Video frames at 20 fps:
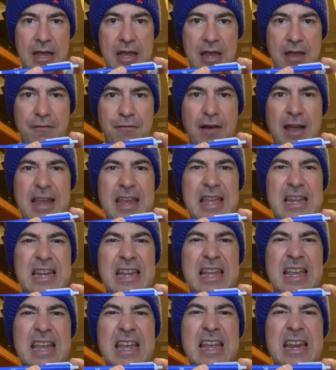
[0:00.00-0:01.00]
if I get
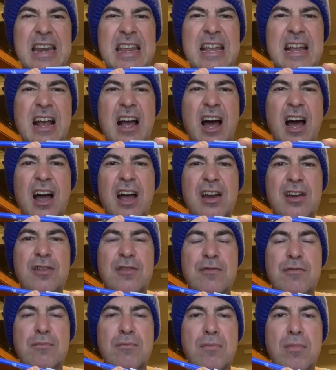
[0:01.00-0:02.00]
any kind
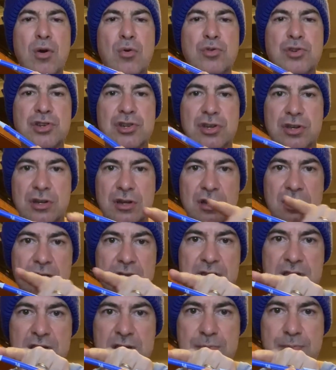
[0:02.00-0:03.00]
of motion
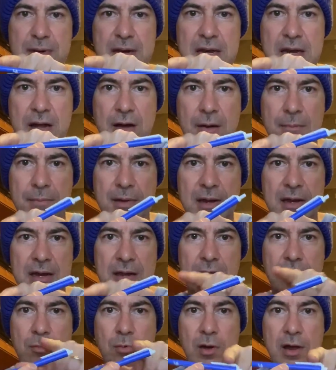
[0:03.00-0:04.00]
speed up in
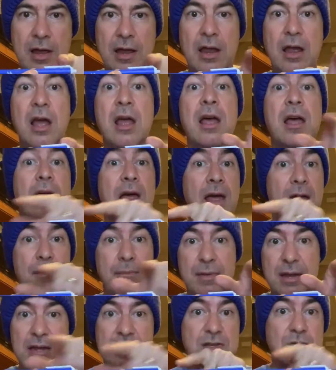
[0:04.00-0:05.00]
either way, that
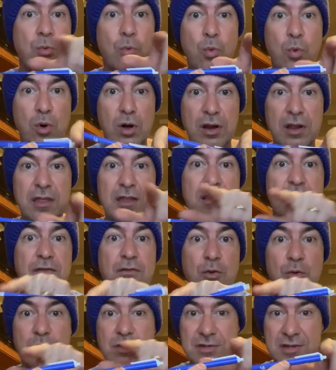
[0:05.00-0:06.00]
means one of these
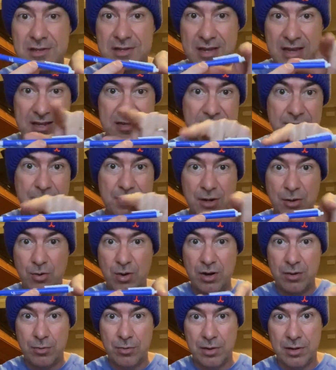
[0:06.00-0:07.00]
forces has to be
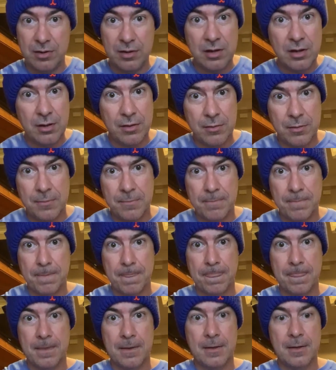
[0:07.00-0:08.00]
greater than the other.
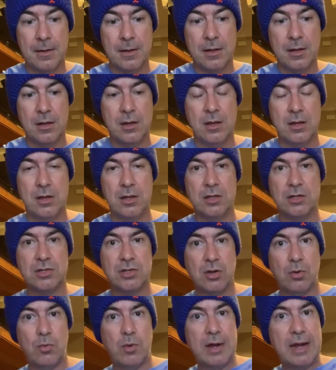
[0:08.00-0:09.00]

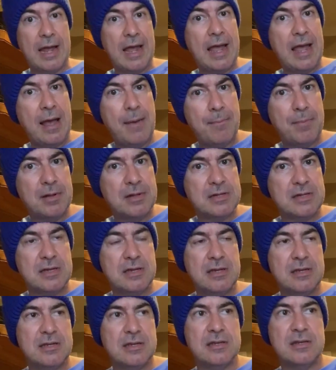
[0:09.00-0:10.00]
So what happens
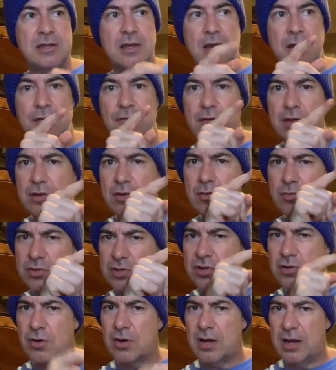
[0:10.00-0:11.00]
is, is that if you
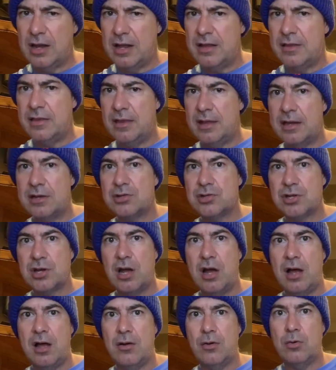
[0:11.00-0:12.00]
start letting that
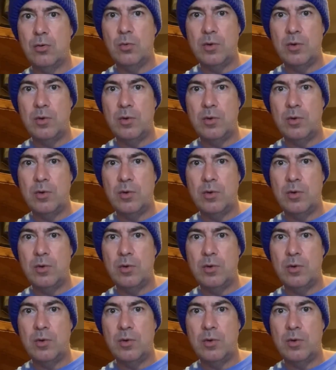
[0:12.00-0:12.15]
child